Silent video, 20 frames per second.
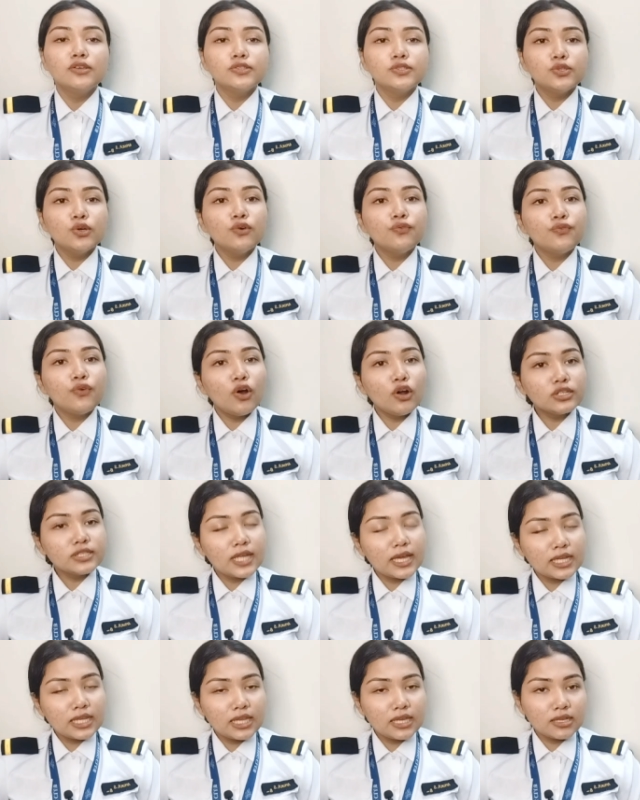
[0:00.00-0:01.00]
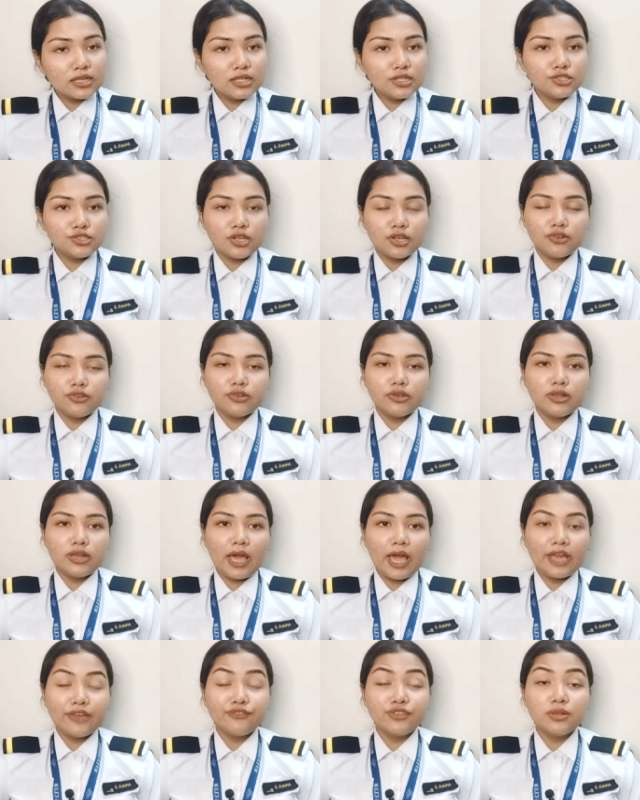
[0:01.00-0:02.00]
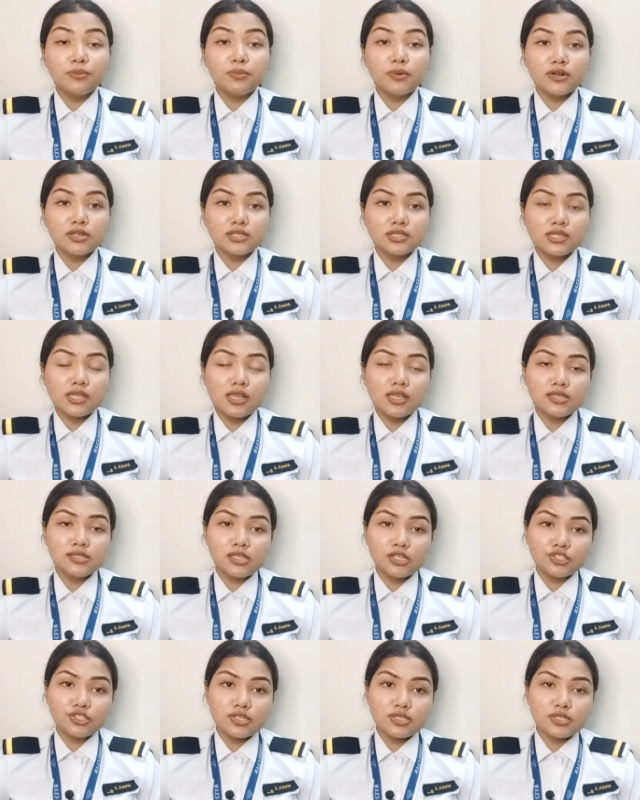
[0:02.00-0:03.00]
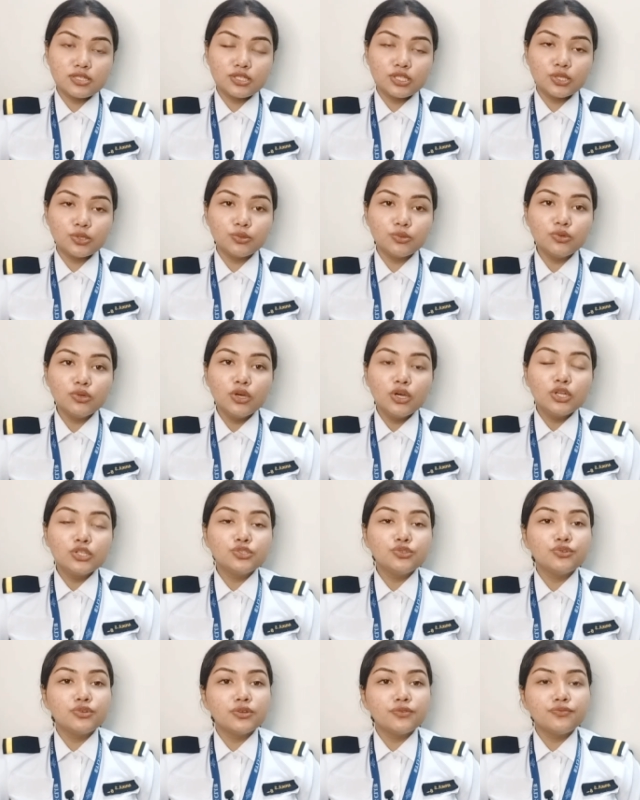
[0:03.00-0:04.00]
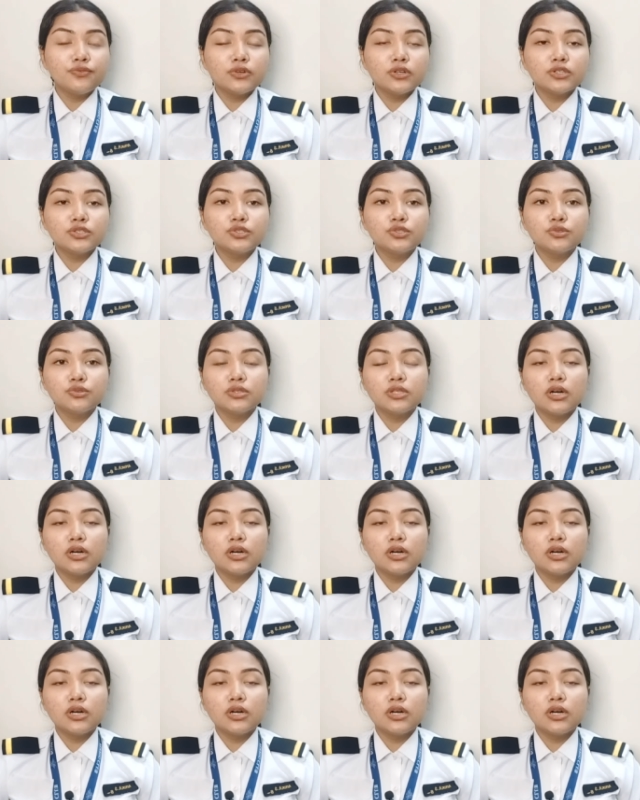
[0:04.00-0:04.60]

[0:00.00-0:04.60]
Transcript: So for technical general, I will personally suggest you to refer to